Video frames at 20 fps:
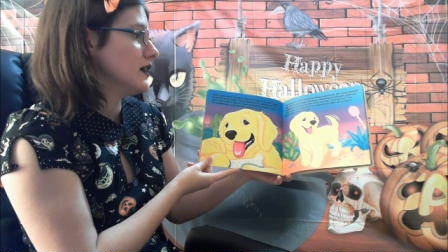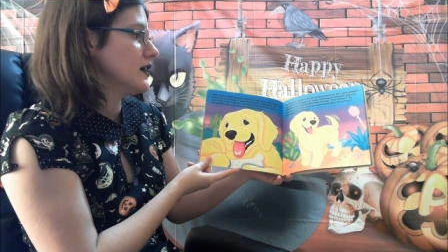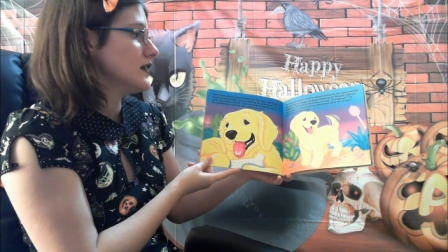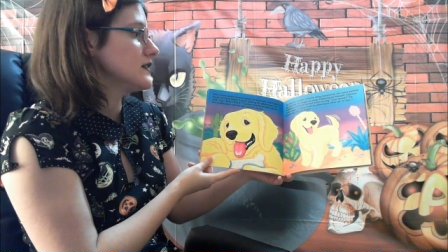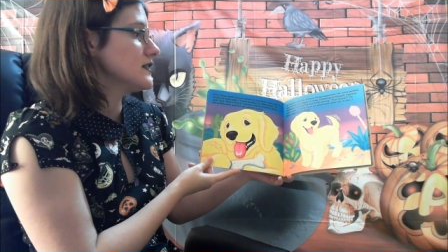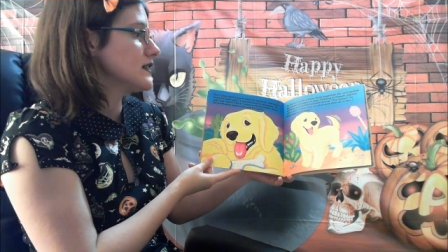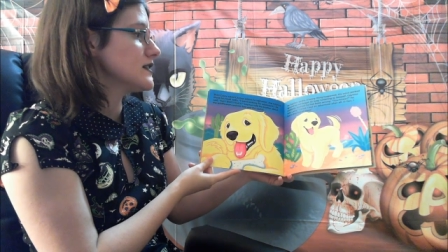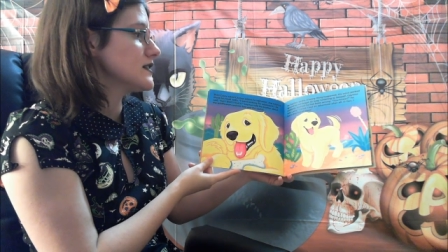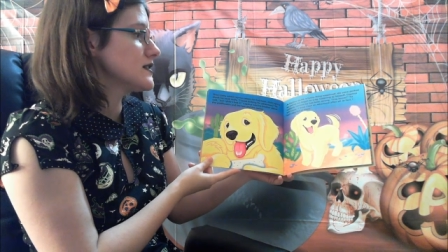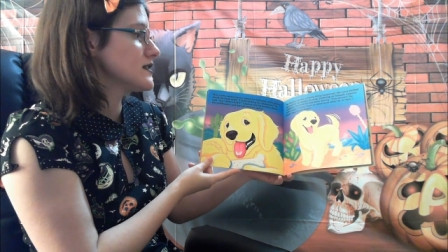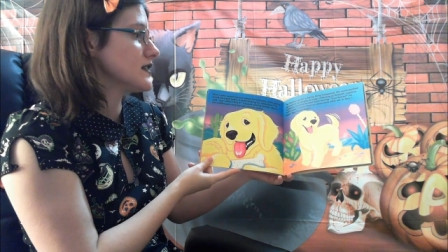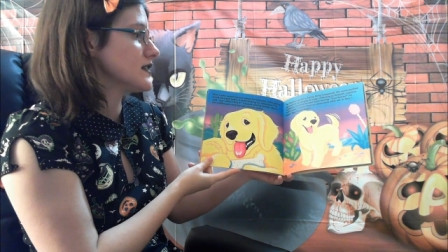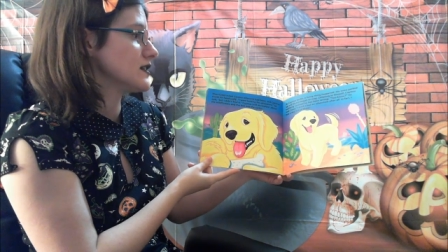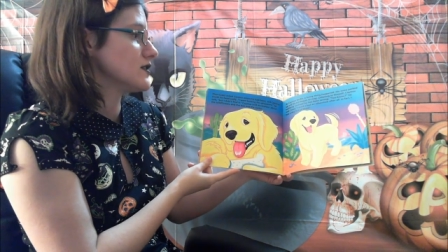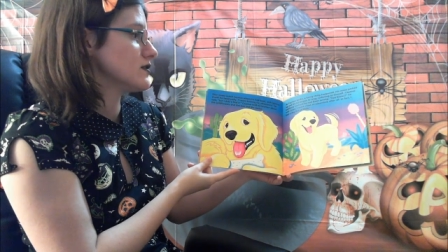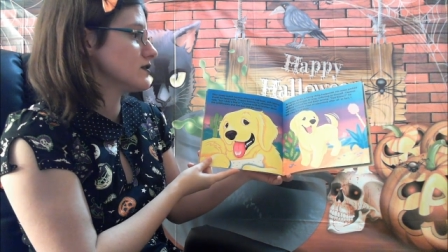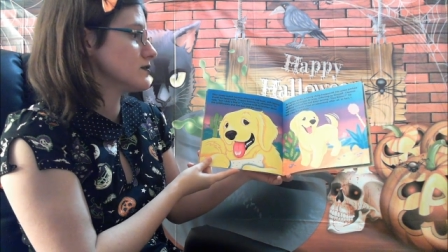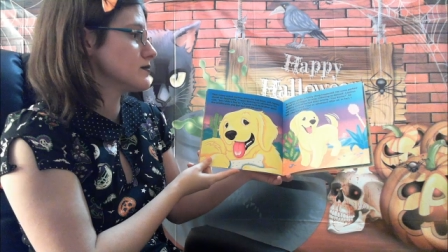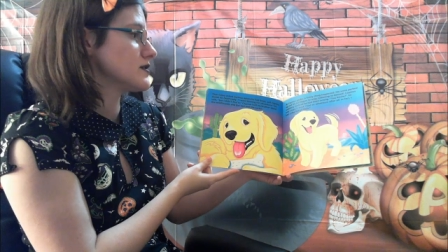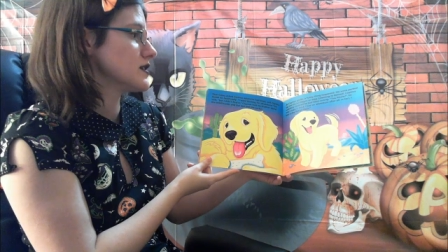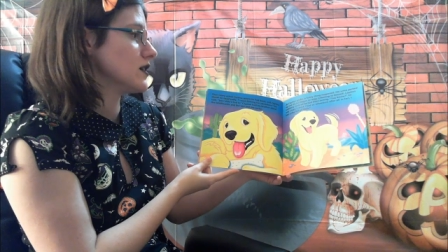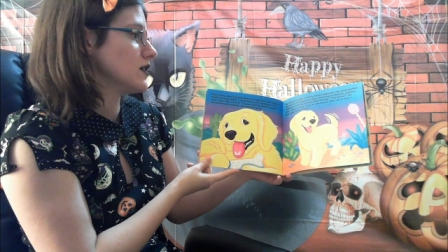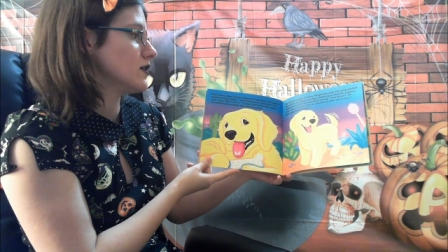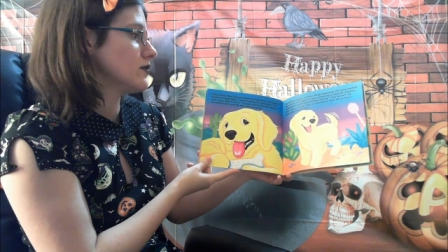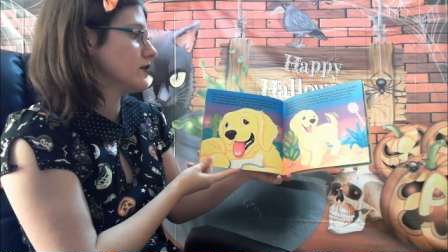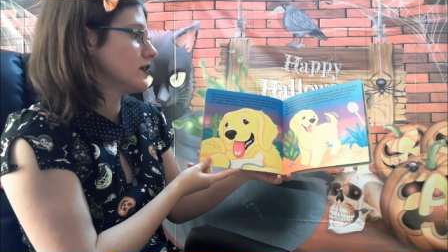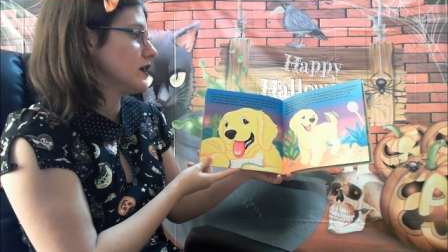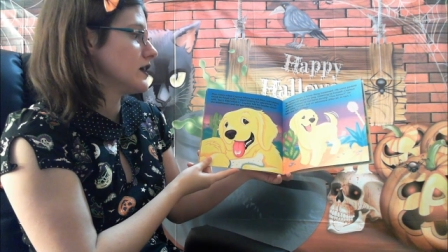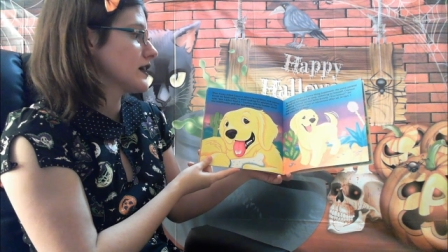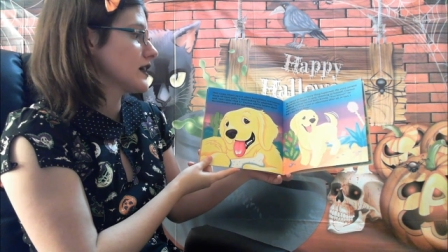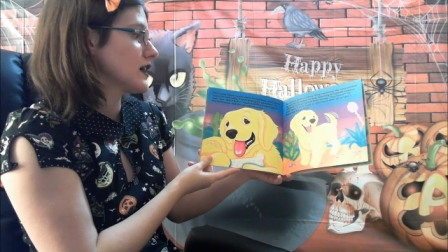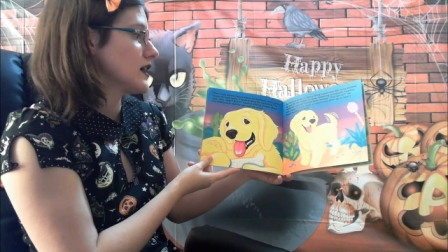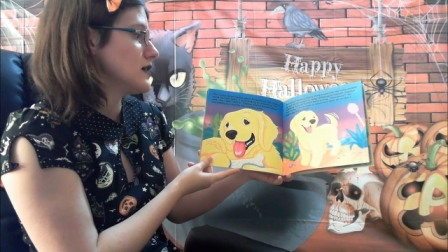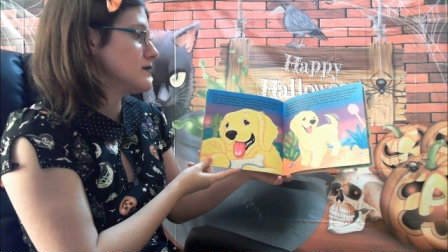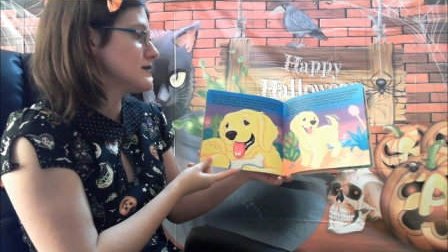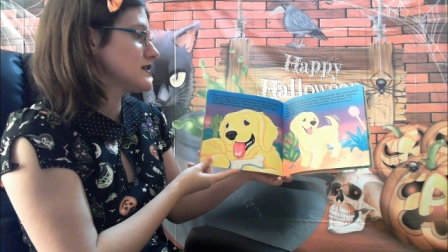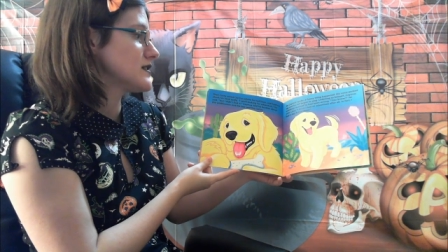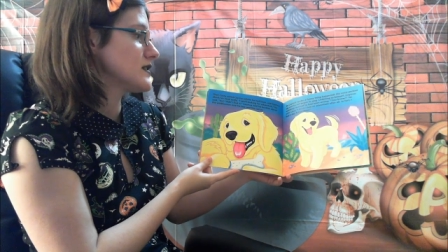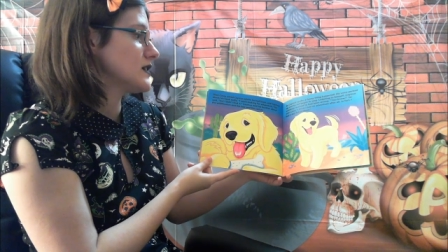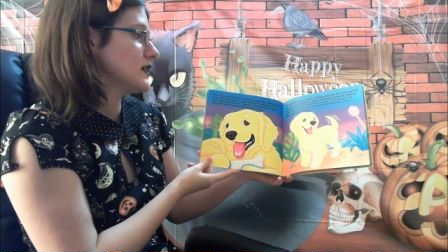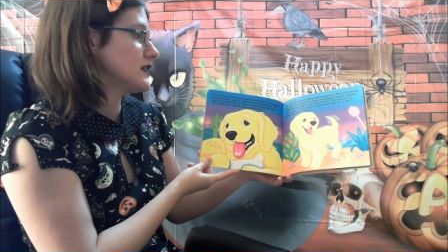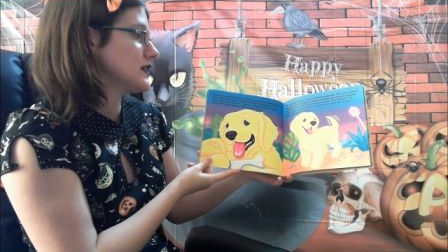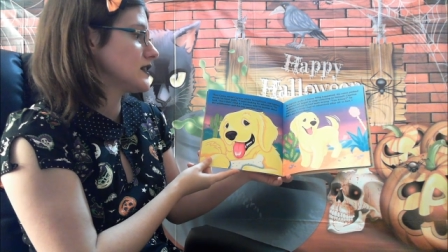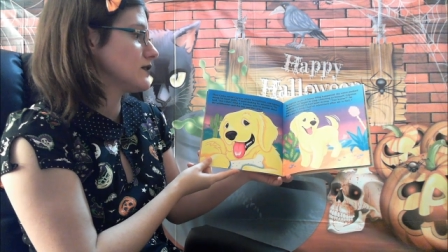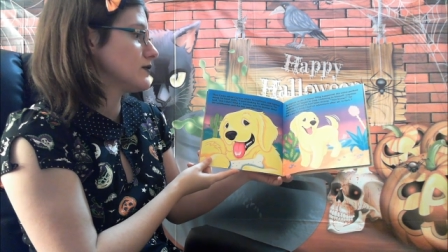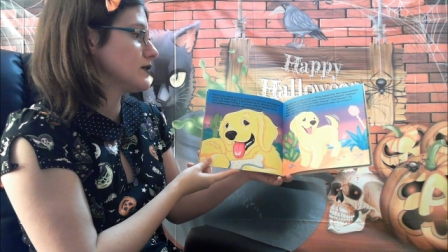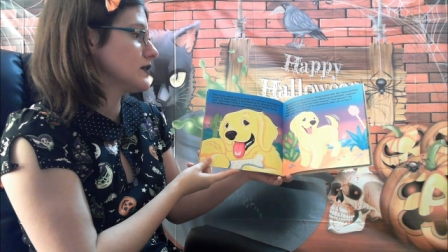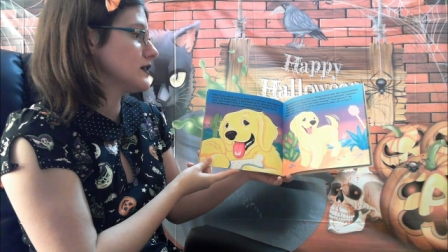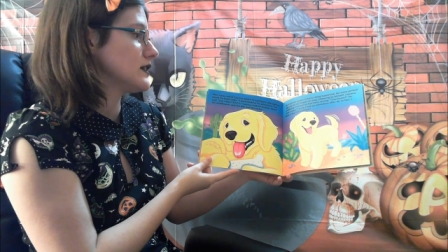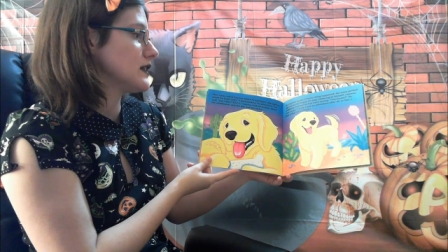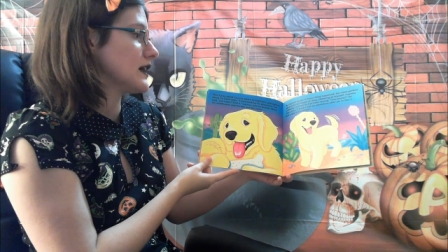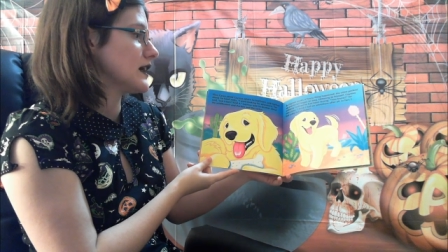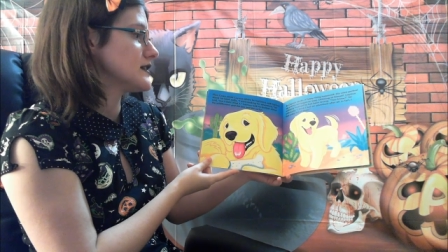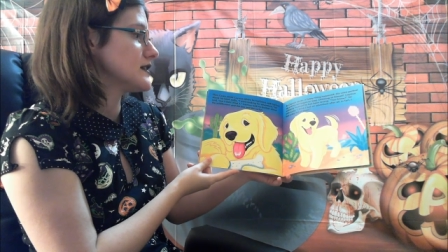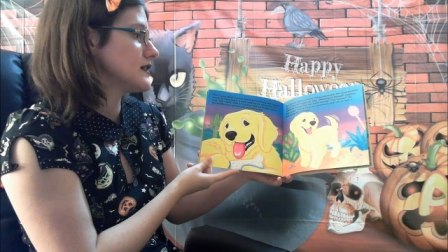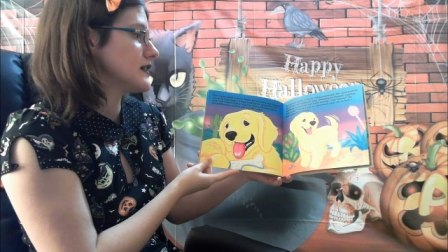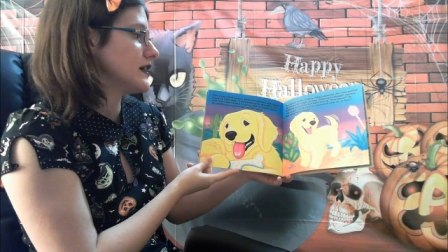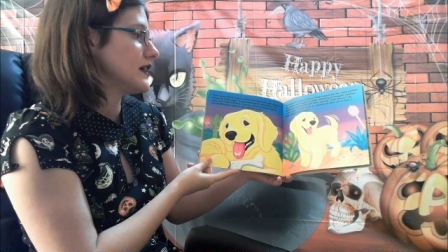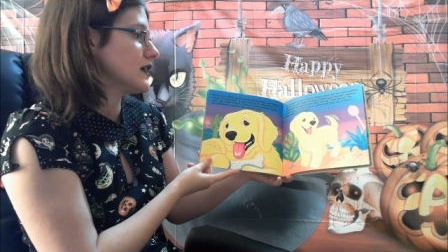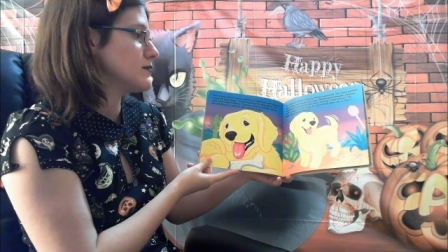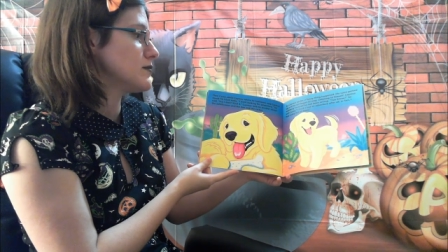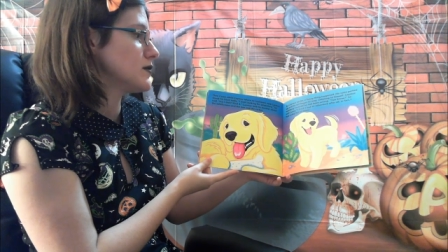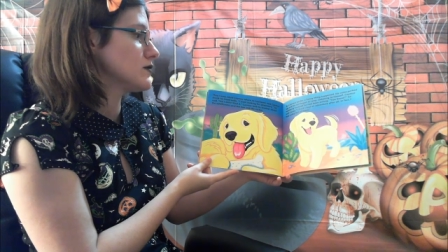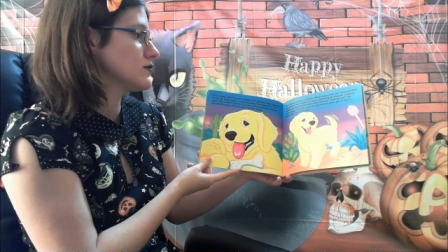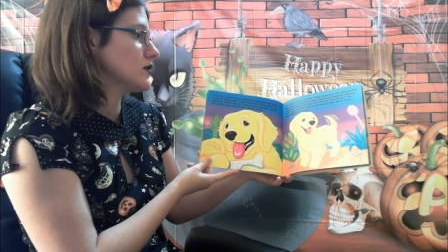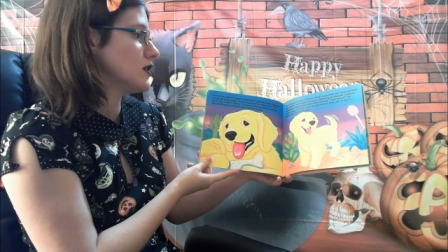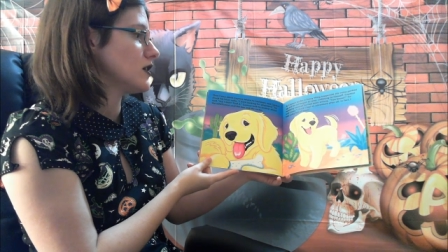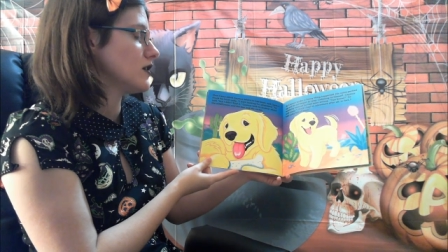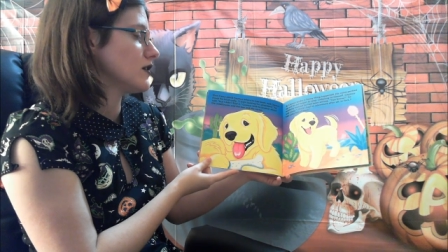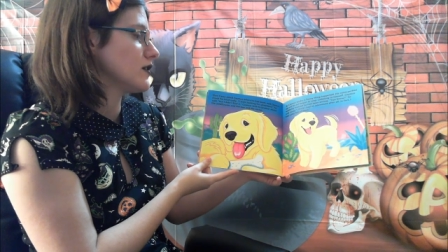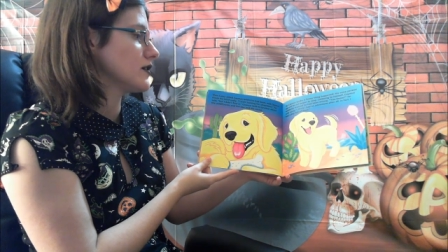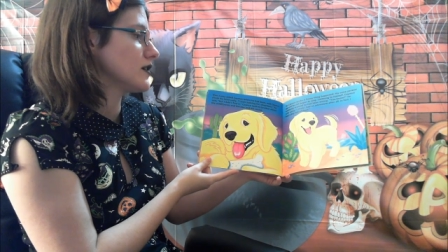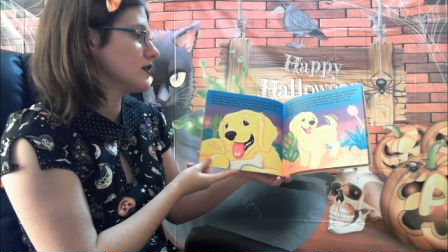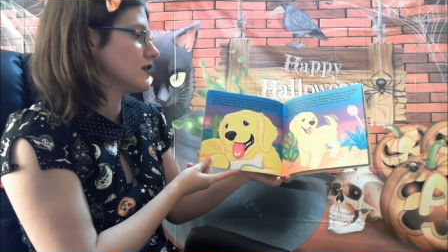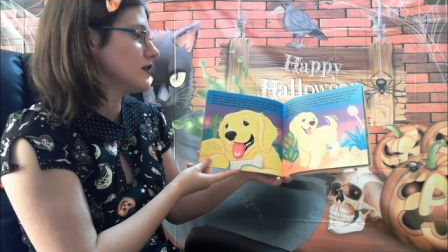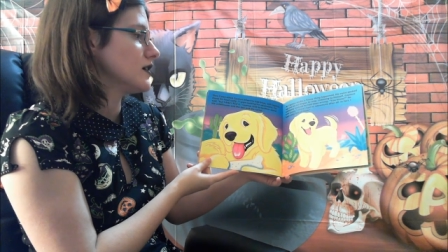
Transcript: Listening to himself, Caymus suddenly realized he had been wrong.